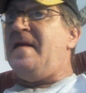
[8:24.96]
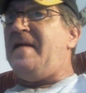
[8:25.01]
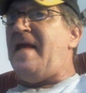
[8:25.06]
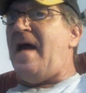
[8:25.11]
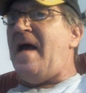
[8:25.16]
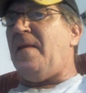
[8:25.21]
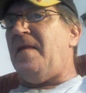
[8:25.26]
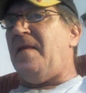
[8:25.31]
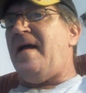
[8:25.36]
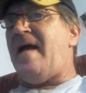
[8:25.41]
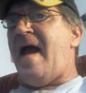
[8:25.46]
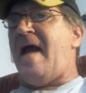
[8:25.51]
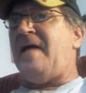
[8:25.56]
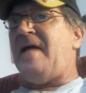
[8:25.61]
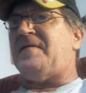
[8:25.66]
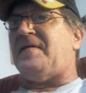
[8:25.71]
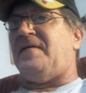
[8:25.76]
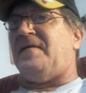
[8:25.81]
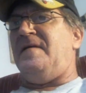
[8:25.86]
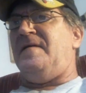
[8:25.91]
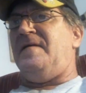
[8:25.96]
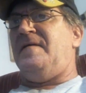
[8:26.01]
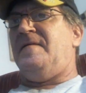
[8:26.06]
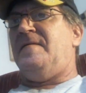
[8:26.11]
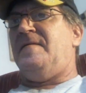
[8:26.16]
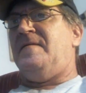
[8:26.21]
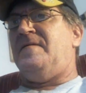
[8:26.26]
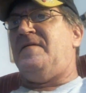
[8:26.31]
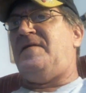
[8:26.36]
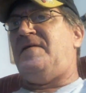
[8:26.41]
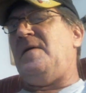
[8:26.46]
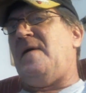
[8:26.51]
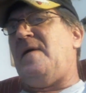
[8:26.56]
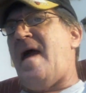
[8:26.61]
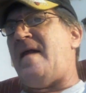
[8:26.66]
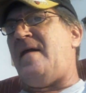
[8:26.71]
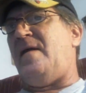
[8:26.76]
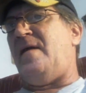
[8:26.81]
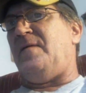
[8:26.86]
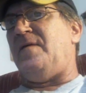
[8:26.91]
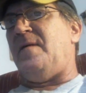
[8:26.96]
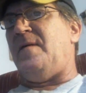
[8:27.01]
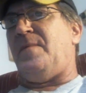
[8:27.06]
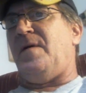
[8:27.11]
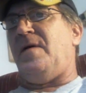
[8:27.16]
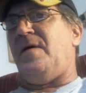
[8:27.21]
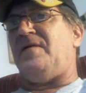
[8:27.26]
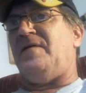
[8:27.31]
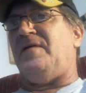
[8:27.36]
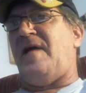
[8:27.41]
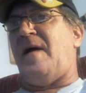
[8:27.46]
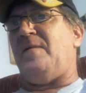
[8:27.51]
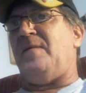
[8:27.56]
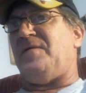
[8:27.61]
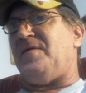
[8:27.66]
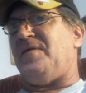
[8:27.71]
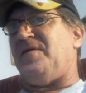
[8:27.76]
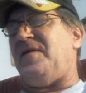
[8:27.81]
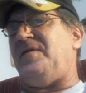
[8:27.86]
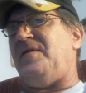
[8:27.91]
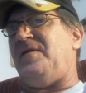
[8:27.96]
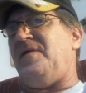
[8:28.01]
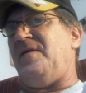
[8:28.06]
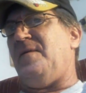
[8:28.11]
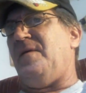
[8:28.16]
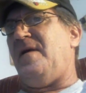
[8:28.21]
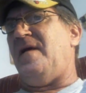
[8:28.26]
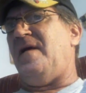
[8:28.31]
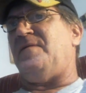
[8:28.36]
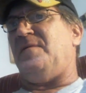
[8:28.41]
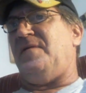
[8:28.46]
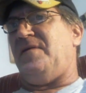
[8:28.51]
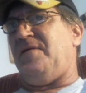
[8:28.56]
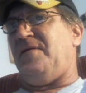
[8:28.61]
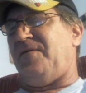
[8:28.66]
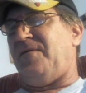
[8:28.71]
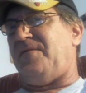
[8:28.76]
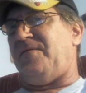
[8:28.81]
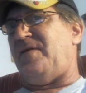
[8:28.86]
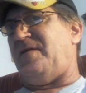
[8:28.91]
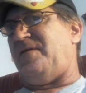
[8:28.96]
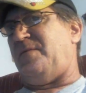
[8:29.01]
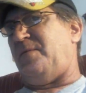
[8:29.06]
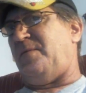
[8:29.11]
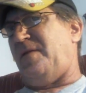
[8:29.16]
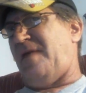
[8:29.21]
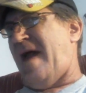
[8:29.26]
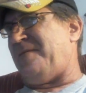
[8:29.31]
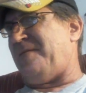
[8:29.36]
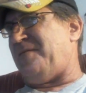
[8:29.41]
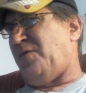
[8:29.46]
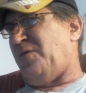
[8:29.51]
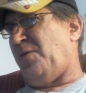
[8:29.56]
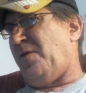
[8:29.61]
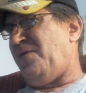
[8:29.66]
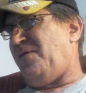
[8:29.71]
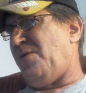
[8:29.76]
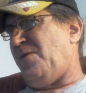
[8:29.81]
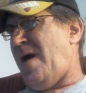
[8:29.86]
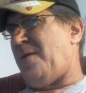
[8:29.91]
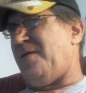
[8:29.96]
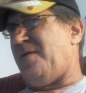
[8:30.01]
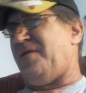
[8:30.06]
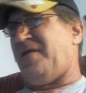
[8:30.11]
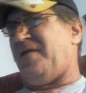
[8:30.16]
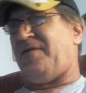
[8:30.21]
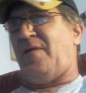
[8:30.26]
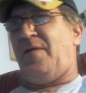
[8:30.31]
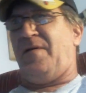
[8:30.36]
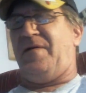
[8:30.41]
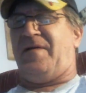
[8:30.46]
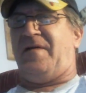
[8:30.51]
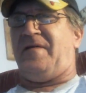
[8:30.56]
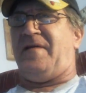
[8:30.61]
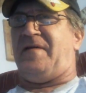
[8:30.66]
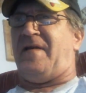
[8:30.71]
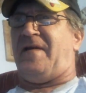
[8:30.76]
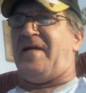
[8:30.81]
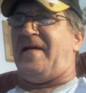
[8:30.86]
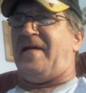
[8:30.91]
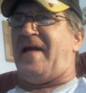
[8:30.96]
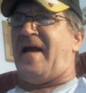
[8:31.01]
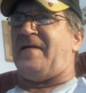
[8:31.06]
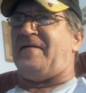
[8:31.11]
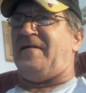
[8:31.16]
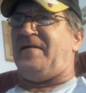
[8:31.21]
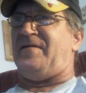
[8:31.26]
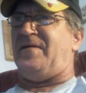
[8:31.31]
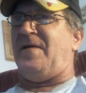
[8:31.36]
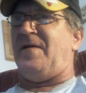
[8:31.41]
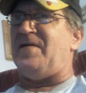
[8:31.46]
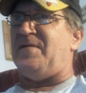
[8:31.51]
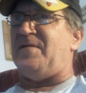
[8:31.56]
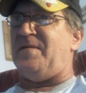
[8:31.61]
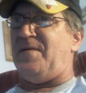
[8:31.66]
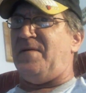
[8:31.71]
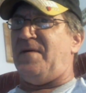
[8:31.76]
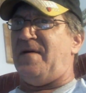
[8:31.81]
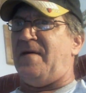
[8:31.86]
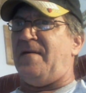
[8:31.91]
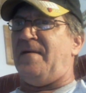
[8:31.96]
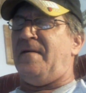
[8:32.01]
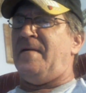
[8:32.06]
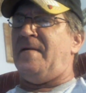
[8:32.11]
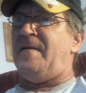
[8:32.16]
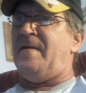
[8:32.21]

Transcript: Now, they actually still had it on the books that I was resisting arrest, but after 24 hours, that's the only thing they could actually charge me with.